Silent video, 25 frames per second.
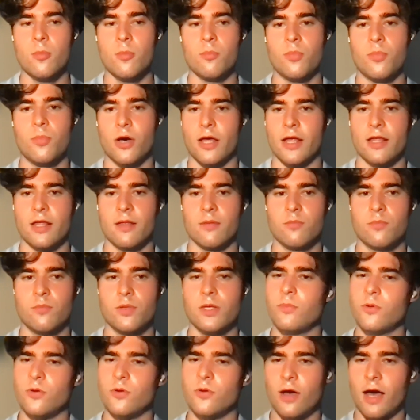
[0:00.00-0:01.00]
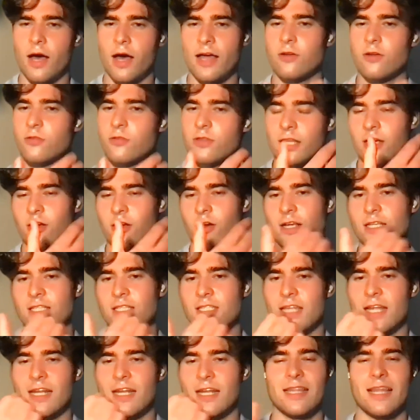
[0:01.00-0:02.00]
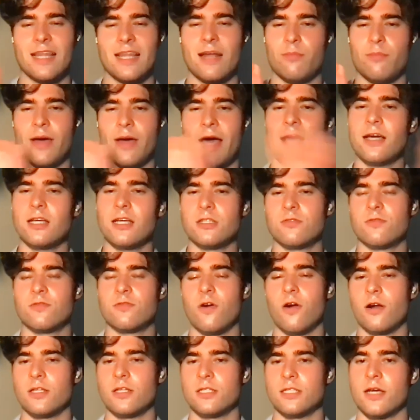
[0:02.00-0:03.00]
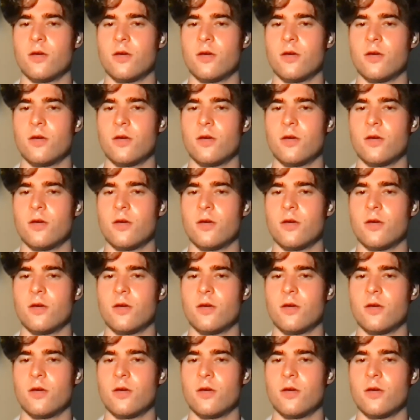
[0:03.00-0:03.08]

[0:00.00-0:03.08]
But people, I don't think, are extending that back as far as like,